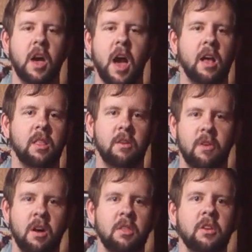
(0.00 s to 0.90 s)
I love
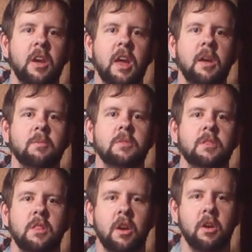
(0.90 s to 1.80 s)
all their games,
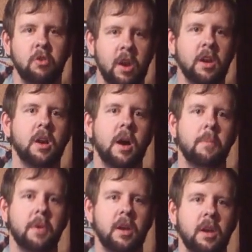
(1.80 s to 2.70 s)
they're a great
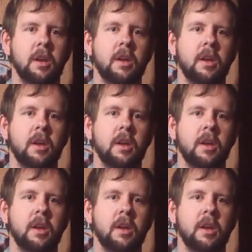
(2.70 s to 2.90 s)
company,